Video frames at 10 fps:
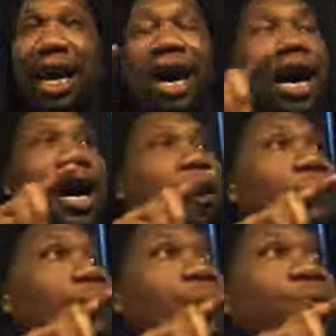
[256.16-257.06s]

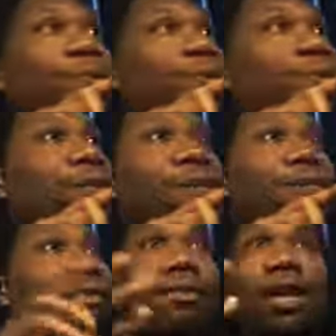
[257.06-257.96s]
Um,
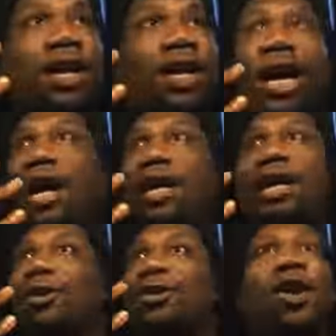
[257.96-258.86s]
uh,
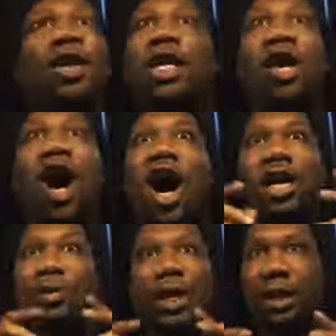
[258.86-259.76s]
it goes on and
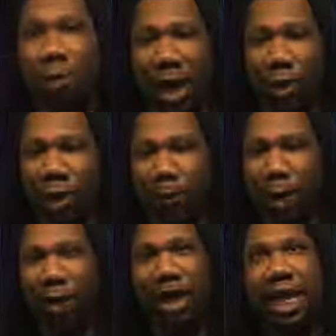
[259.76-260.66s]
on with the way you
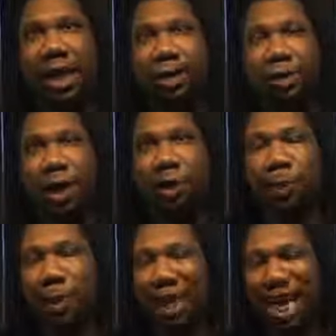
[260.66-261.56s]
spell the way you
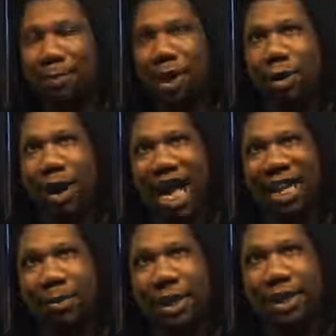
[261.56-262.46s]
spell chemical
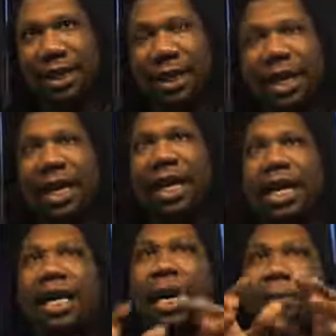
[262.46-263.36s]
elements.
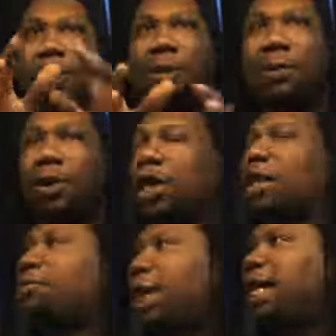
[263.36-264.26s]
Now most people look
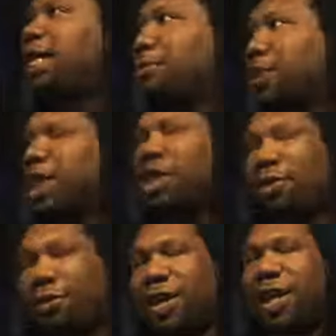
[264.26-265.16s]
at breaking and seeing the
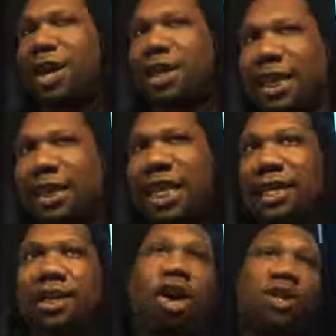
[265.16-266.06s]
graffiti art and DJing
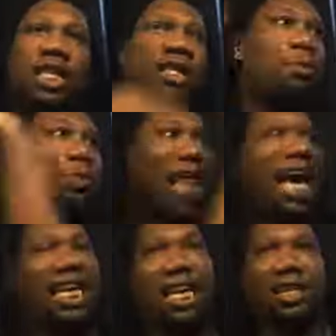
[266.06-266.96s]
and says, "Oh, just some
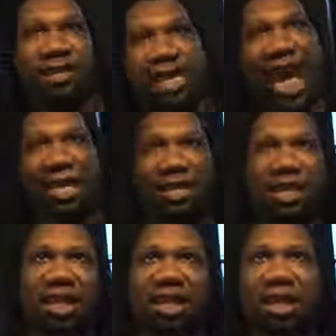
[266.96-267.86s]
black kids
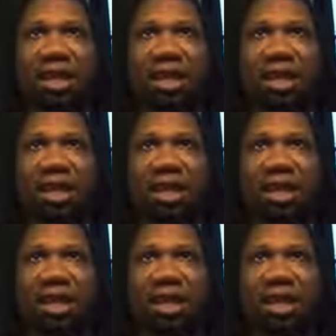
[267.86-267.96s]
dancing."